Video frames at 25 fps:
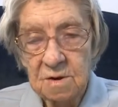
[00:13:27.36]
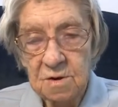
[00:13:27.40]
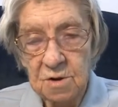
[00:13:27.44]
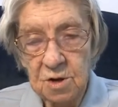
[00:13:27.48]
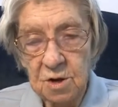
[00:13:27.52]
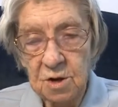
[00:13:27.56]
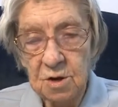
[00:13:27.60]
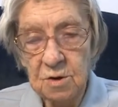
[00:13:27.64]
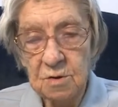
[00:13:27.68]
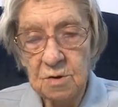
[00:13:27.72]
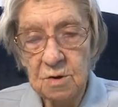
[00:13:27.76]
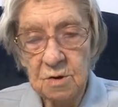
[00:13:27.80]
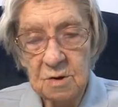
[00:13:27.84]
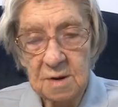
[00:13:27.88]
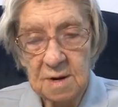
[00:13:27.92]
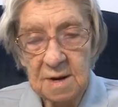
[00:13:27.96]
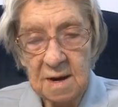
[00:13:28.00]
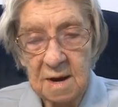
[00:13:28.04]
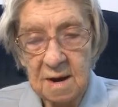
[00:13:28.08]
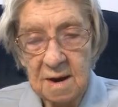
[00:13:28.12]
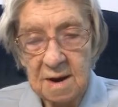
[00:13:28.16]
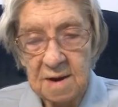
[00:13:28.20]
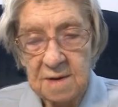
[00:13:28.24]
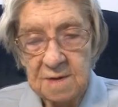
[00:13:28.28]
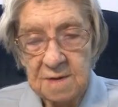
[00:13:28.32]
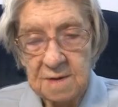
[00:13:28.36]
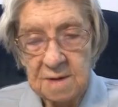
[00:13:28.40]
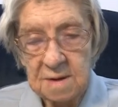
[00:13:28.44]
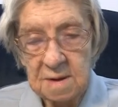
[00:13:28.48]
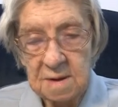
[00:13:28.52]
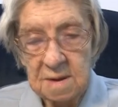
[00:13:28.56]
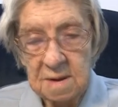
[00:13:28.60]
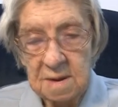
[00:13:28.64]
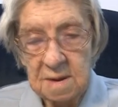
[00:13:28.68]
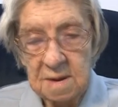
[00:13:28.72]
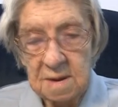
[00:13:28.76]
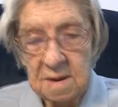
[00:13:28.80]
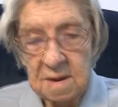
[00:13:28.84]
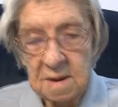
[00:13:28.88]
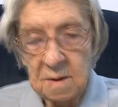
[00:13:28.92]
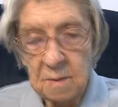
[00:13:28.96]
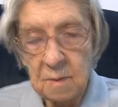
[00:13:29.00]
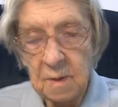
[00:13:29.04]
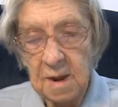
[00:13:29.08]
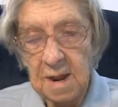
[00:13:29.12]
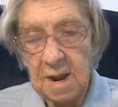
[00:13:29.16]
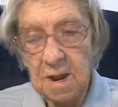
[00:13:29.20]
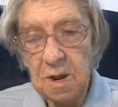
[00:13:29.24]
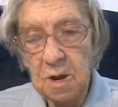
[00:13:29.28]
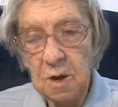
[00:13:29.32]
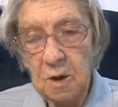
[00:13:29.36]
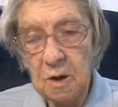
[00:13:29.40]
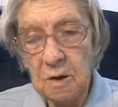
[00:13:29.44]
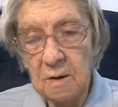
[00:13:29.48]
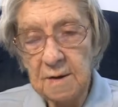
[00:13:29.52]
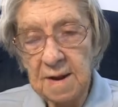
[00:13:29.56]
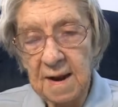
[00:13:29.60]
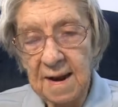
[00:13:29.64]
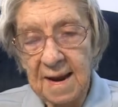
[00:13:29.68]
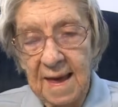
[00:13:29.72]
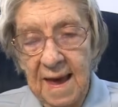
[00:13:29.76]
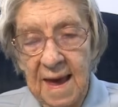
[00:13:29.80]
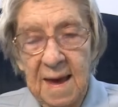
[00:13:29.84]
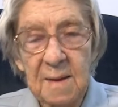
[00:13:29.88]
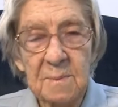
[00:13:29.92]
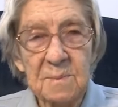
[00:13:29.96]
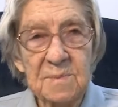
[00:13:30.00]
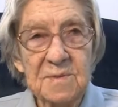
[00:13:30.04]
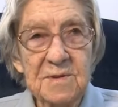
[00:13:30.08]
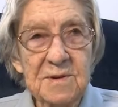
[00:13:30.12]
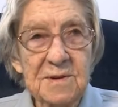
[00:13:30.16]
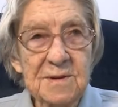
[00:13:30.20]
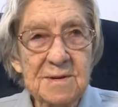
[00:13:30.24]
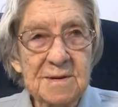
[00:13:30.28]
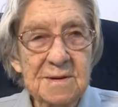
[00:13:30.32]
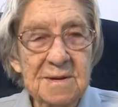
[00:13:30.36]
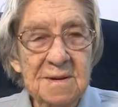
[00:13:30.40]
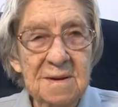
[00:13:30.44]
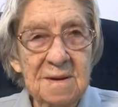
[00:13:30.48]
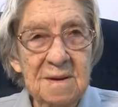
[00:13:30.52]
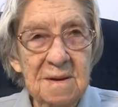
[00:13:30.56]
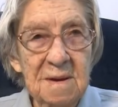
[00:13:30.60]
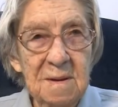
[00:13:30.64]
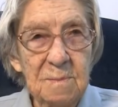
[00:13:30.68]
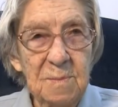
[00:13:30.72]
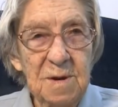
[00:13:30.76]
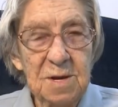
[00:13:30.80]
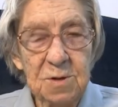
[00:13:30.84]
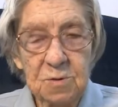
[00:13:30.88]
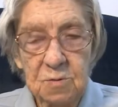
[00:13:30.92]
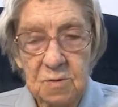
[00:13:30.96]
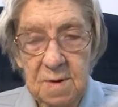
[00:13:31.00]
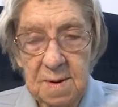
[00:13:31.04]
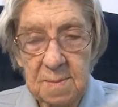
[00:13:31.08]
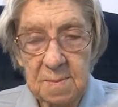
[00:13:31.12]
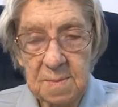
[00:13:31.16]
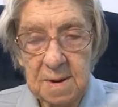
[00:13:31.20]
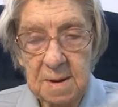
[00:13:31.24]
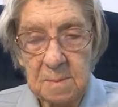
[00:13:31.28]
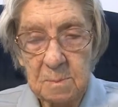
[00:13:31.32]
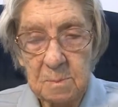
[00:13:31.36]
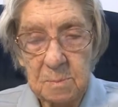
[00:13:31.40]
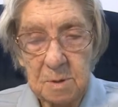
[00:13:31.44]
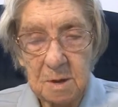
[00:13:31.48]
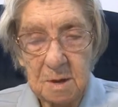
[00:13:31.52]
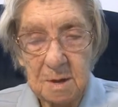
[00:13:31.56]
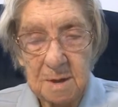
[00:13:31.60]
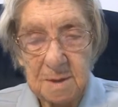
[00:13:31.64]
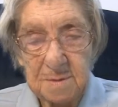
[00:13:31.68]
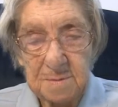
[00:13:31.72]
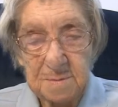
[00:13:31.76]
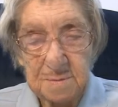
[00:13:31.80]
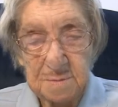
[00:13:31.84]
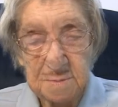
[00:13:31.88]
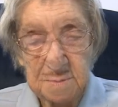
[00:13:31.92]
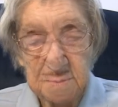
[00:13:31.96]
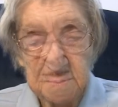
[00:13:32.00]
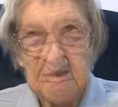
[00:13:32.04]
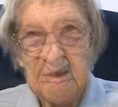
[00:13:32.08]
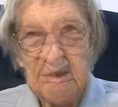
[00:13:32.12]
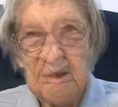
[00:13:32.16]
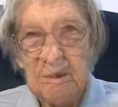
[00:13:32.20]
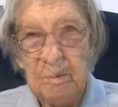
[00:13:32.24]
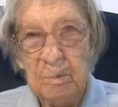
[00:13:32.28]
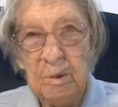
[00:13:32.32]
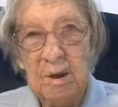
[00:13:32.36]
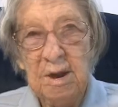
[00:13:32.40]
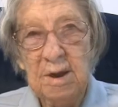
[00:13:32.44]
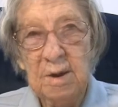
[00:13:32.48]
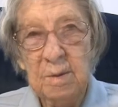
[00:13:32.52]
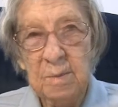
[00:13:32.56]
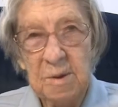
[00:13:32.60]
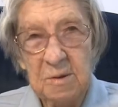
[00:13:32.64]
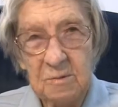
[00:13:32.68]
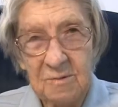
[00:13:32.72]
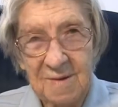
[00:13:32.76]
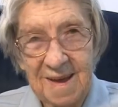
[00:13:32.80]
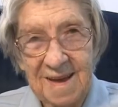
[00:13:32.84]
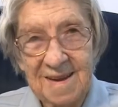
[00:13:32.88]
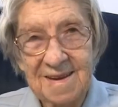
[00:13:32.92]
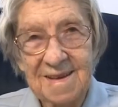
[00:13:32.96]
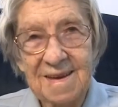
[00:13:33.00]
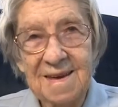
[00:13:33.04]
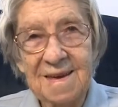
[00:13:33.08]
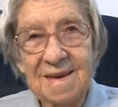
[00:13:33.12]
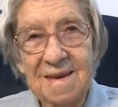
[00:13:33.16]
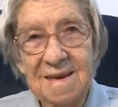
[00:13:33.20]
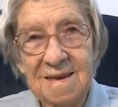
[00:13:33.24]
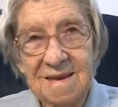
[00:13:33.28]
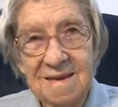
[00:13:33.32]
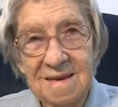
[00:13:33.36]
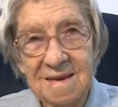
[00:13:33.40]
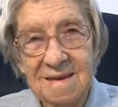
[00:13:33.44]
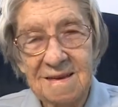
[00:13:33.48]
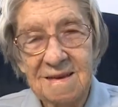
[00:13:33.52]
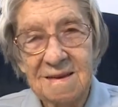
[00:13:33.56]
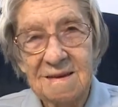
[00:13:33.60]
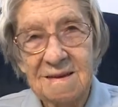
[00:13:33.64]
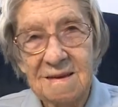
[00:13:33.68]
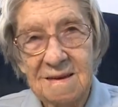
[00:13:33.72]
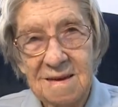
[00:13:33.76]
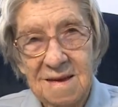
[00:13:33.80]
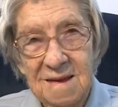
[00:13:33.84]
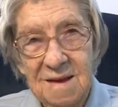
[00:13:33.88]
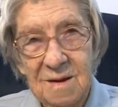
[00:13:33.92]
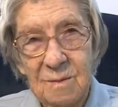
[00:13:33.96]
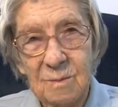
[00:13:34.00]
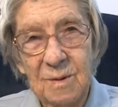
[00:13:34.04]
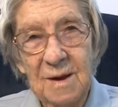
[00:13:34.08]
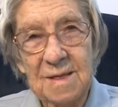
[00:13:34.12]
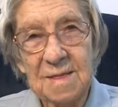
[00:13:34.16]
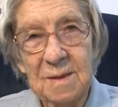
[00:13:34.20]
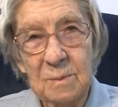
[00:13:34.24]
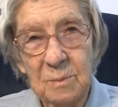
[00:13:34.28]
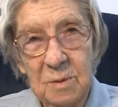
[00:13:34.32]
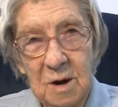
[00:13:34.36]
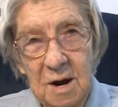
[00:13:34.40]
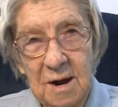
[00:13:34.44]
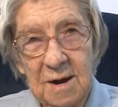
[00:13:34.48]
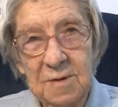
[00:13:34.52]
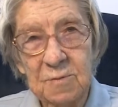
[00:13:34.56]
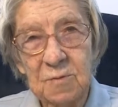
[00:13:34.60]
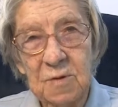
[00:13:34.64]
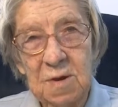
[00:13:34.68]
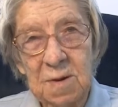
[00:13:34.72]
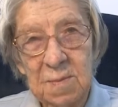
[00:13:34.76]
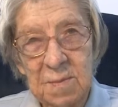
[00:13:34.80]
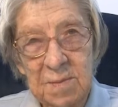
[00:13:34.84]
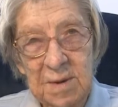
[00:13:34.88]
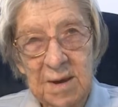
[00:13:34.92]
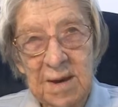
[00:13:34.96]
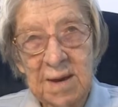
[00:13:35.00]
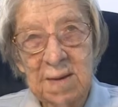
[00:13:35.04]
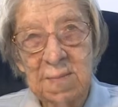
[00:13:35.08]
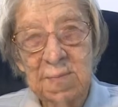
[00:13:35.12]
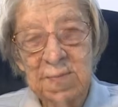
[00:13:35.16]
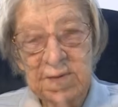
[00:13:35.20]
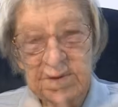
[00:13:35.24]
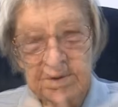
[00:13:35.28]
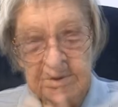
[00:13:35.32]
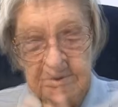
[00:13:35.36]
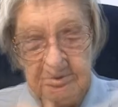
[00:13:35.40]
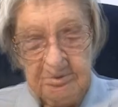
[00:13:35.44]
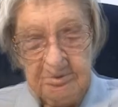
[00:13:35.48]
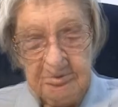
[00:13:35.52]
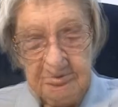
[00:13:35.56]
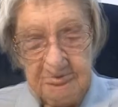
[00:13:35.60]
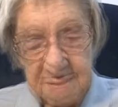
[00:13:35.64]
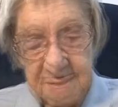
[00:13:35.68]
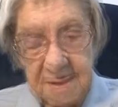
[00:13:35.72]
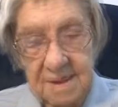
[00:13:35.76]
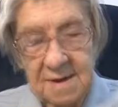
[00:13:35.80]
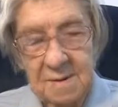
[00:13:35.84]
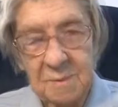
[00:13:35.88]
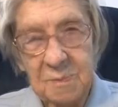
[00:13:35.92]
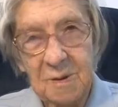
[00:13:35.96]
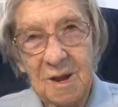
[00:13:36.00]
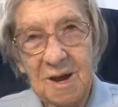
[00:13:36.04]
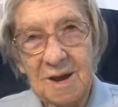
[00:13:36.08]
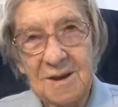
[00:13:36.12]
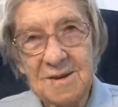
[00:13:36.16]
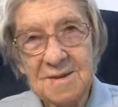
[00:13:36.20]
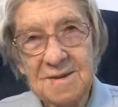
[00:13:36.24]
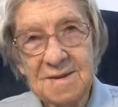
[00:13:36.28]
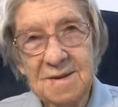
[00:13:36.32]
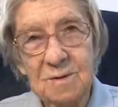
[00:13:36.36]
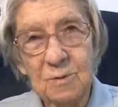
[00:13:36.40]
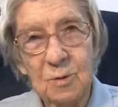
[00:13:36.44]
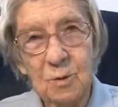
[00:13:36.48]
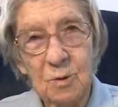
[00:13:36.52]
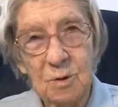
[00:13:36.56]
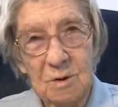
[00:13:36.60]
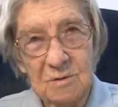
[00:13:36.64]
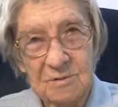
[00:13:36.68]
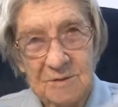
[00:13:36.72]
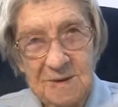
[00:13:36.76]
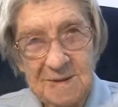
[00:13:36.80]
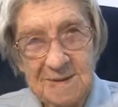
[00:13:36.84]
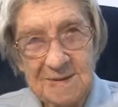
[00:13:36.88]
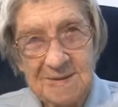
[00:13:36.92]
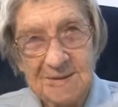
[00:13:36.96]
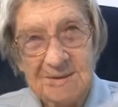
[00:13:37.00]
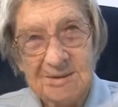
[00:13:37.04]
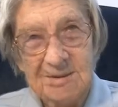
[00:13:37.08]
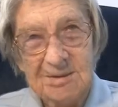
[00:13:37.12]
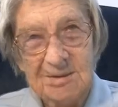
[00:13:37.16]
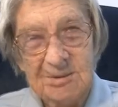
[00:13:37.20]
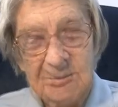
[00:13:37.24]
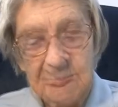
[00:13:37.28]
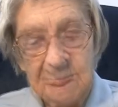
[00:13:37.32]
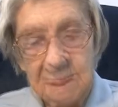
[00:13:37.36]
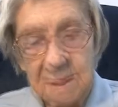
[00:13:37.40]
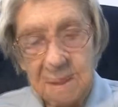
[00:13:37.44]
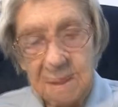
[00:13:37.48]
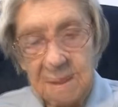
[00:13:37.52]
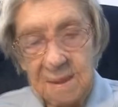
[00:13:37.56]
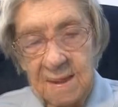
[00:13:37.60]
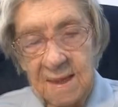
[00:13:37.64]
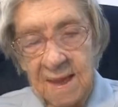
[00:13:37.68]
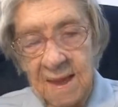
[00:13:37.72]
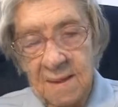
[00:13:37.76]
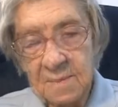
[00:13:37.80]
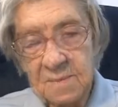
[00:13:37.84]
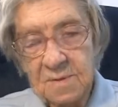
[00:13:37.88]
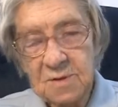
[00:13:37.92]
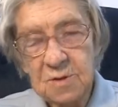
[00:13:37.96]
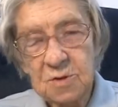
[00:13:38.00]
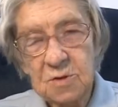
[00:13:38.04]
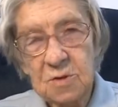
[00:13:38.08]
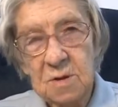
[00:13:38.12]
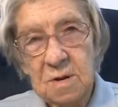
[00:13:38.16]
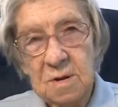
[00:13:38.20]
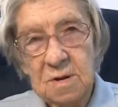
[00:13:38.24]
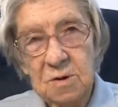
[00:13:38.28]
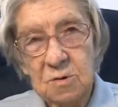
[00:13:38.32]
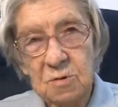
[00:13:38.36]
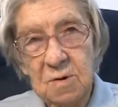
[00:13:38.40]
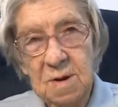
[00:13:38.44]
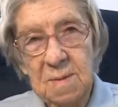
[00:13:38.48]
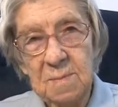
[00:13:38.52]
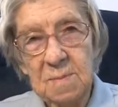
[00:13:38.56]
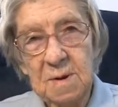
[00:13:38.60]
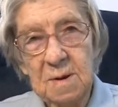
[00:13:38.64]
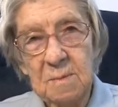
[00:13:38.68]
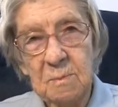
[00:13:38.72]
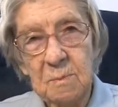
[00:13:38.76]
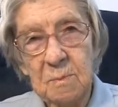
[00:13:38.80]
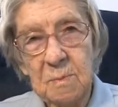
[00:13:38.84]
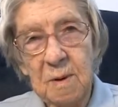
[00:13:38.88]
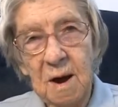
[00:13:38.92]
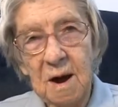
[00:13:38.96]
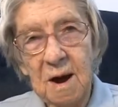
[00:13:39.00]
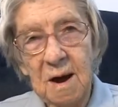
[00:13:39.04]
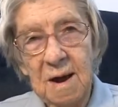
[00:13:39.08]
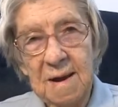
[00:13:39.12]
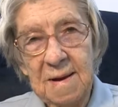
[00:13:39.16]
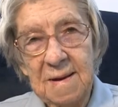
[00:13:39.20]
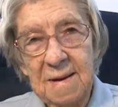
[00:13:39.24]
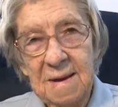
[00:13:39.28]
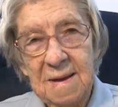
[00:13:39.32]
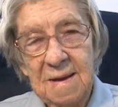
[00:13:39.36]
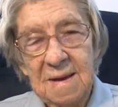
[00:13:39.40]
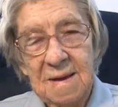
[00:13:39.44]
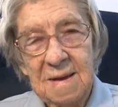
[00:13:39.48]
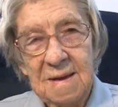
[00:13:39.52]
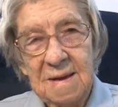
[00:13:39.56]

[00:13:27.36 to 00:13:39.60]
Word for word: noon or night. Will your lamps be trimmed and bright? Will you be ready when the bridegroom comes? That applies to all of us. Lamps trimmed and bright